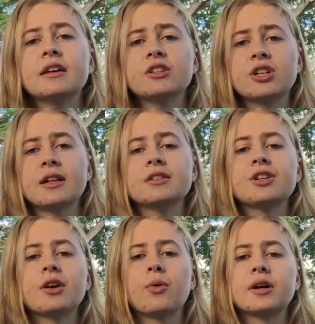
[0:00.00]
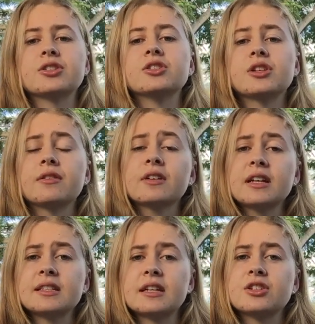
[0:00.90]
challenge, and question
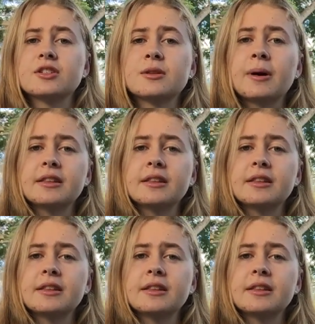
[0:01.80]
generalizations about